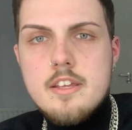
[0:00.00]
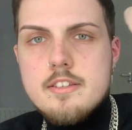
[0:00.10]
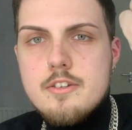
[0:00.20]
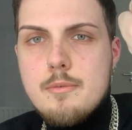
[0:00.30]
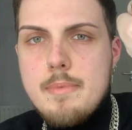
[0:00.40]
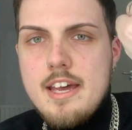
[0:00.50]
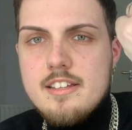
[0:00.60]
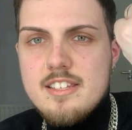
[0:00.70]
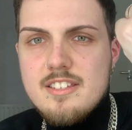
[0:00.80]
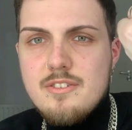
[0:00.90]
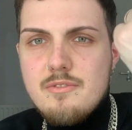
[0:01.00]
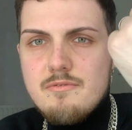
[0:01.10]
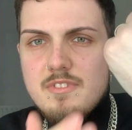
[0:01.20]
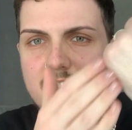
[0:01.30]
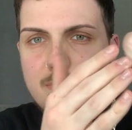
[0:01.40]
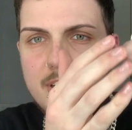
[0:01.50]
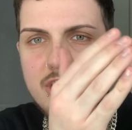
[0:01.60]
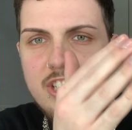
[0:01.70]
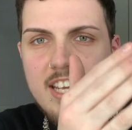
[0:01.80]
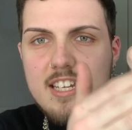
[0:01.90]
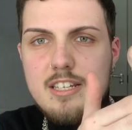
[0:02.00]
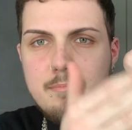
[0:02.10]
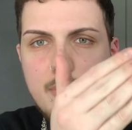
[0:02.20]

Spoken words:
It's not bad, it's not my shade,